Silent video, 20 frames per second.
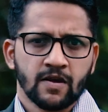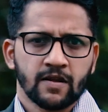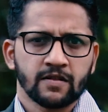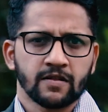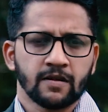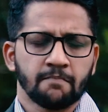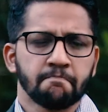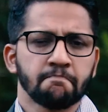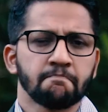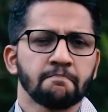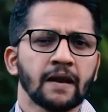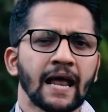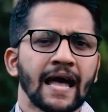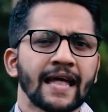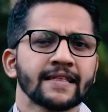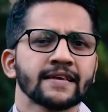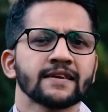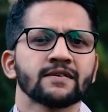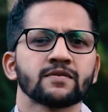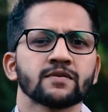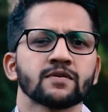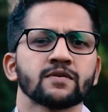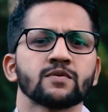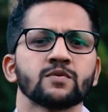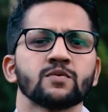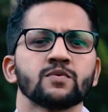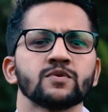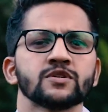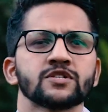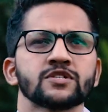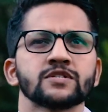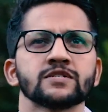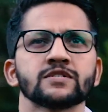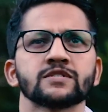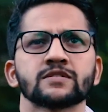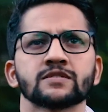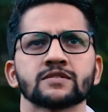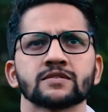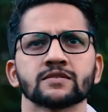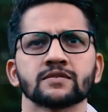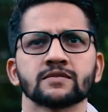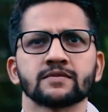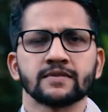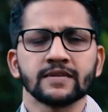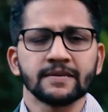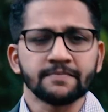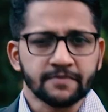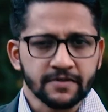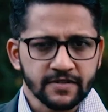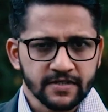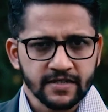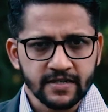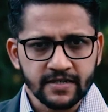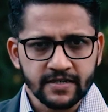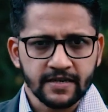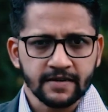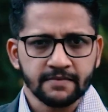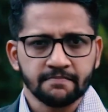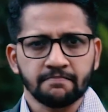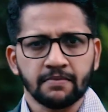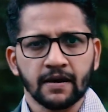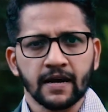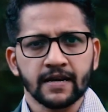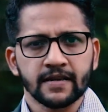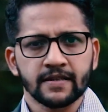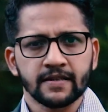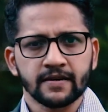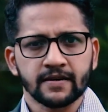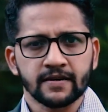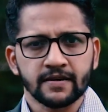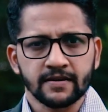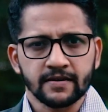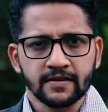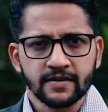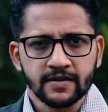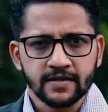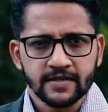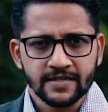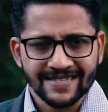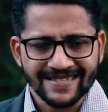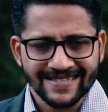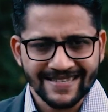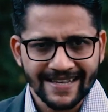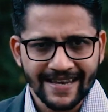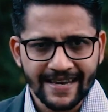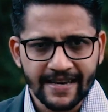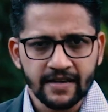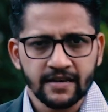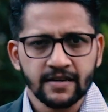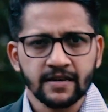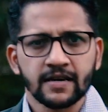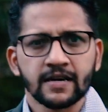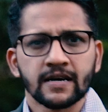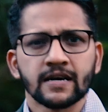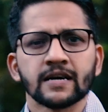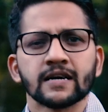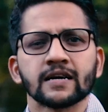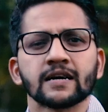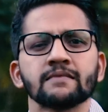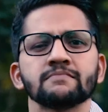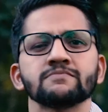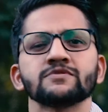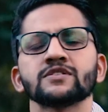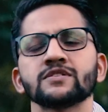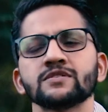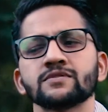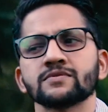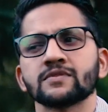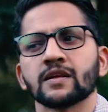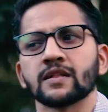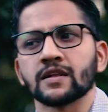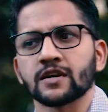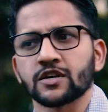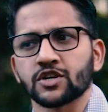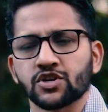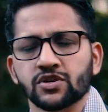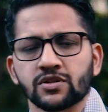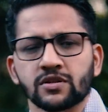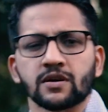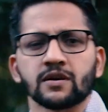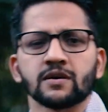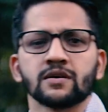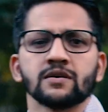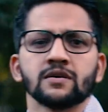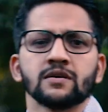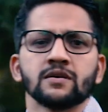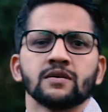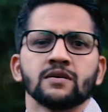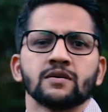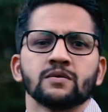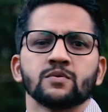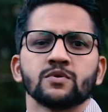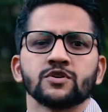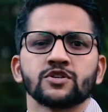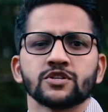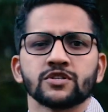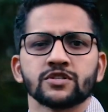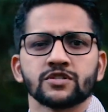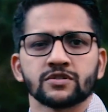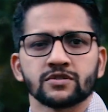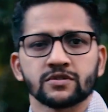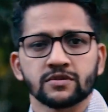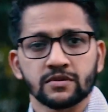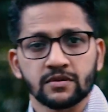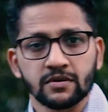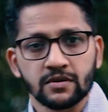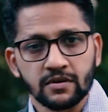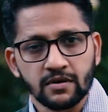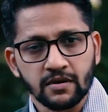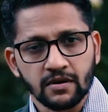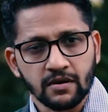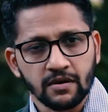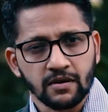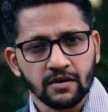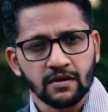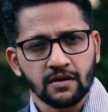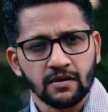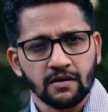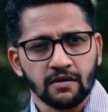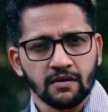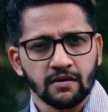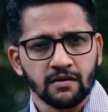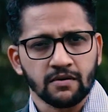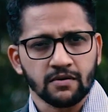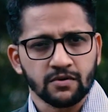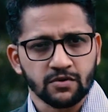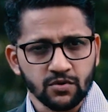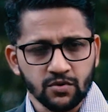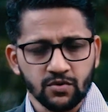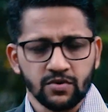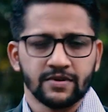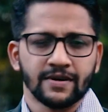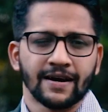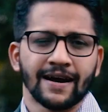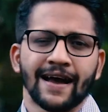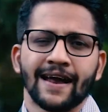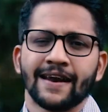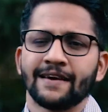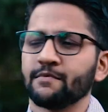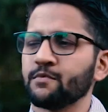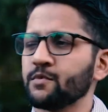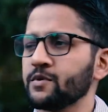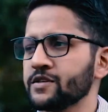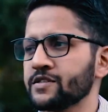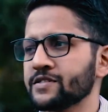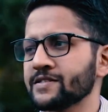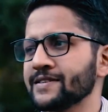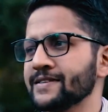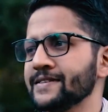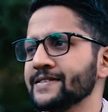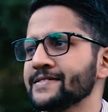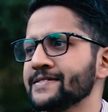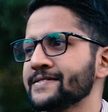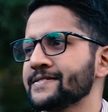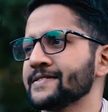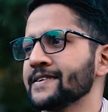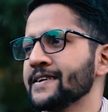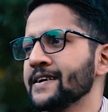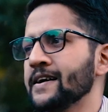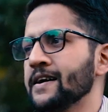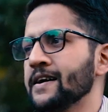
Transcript: The planet which is represented by the snake comes into the nakshatra, which is ruled and which is